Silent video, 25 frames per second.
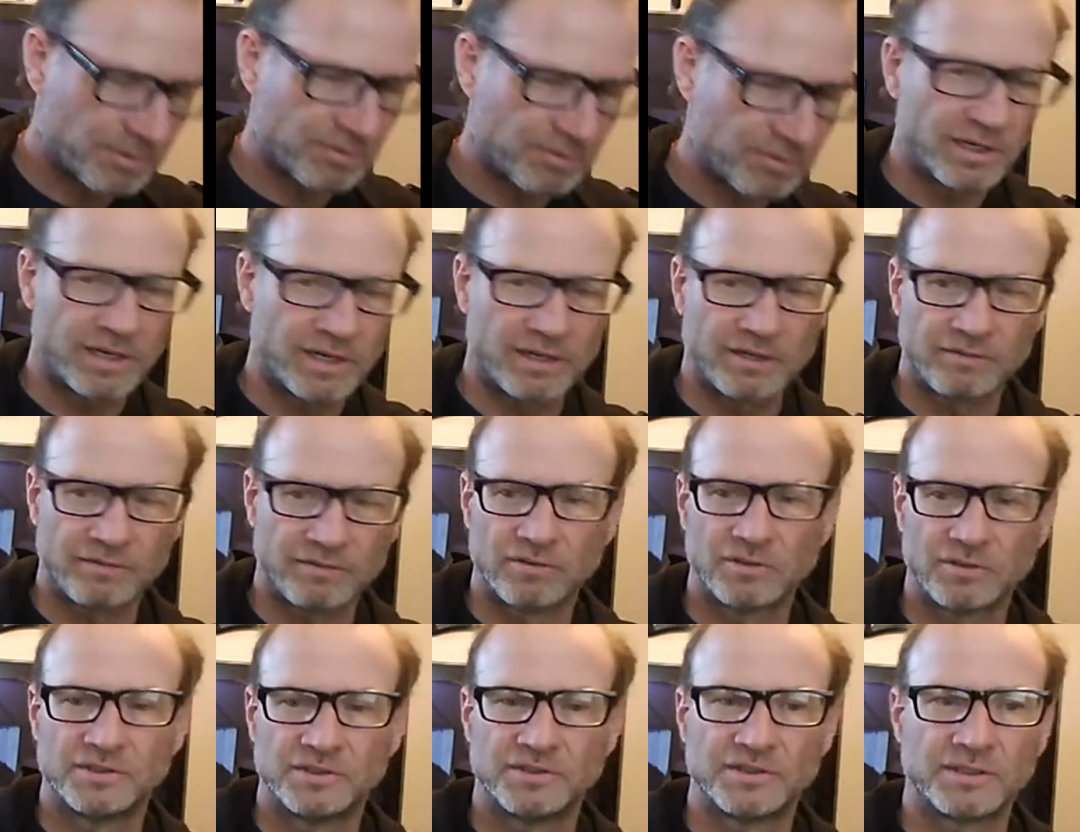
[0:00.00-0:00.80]
of rider
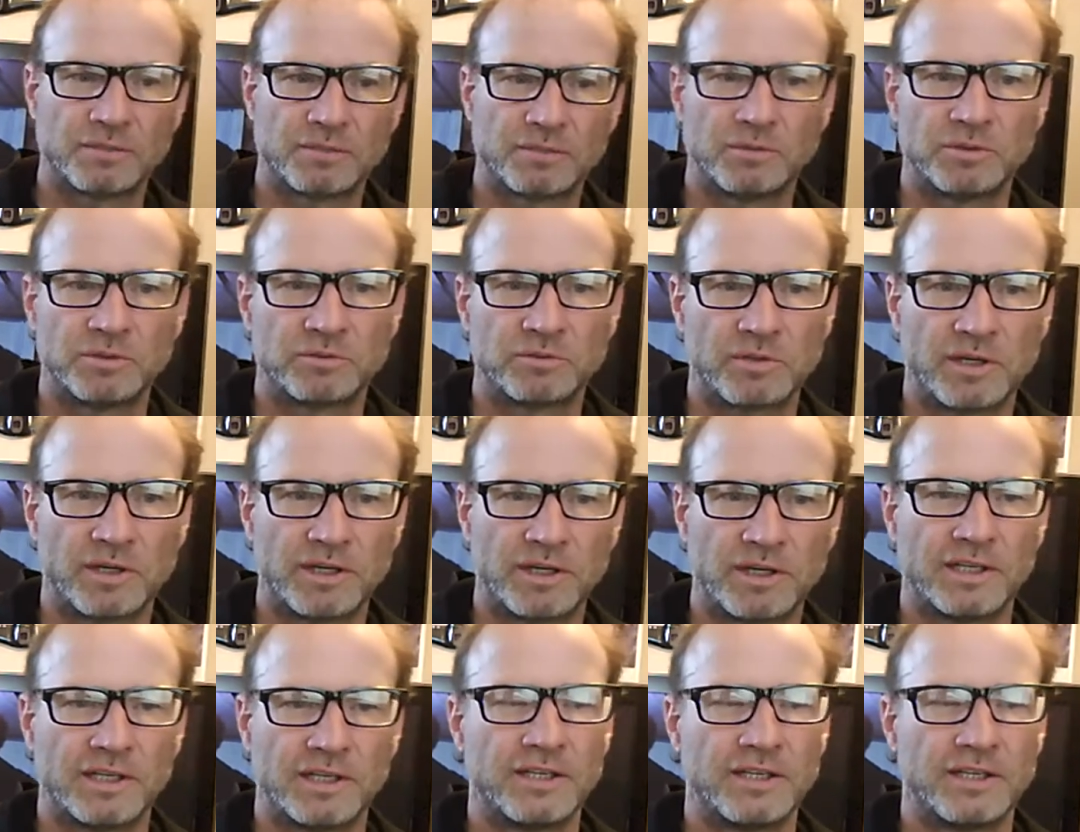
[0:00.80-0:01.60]
versus someone trying
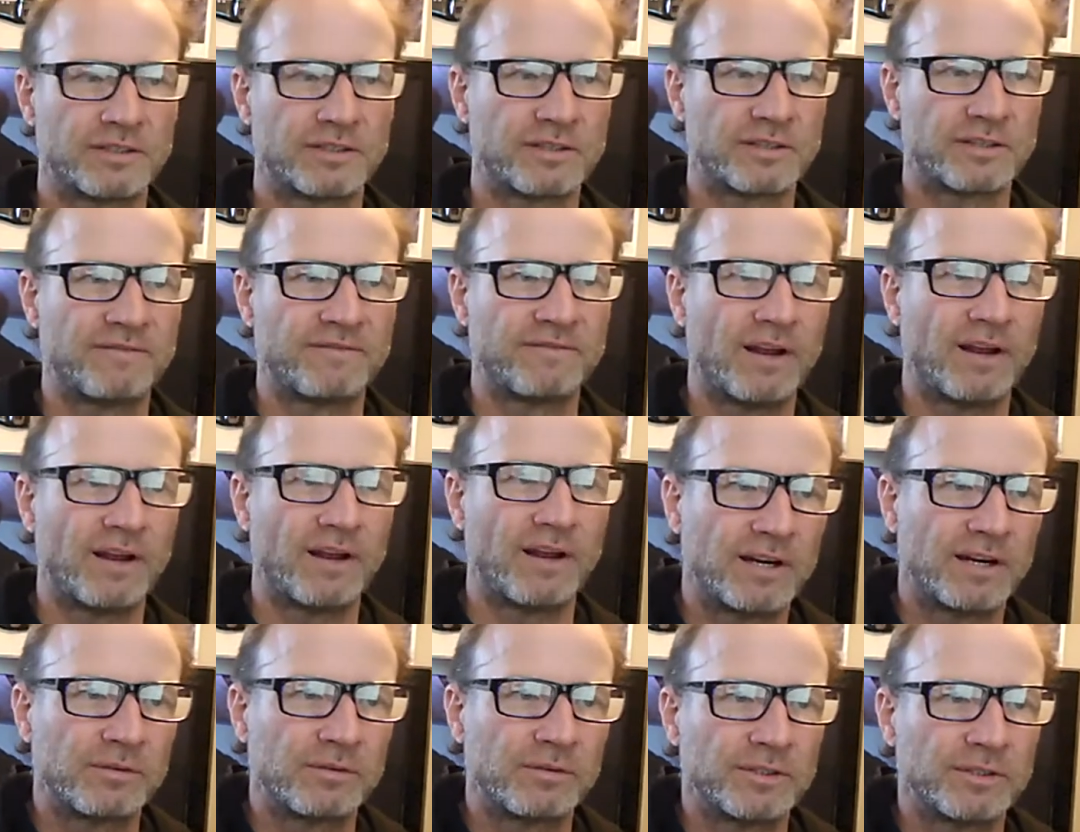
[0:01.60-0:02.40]
to get under 5
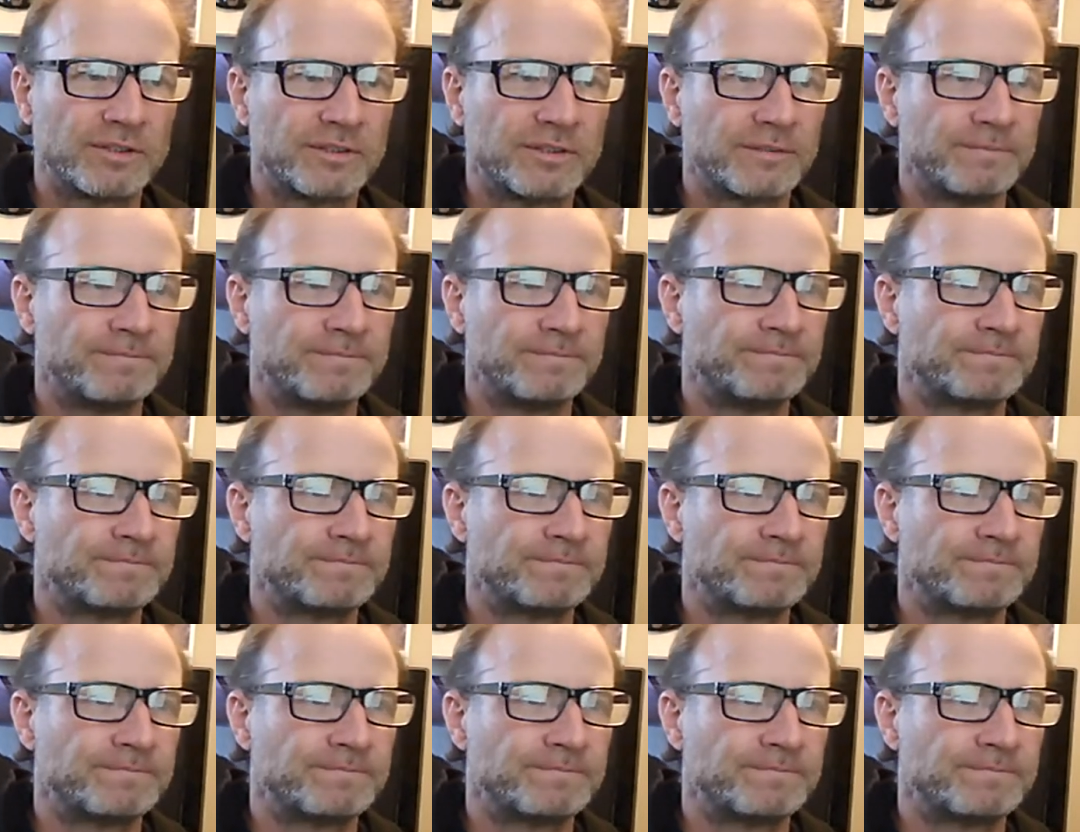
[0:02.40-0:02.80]
hours.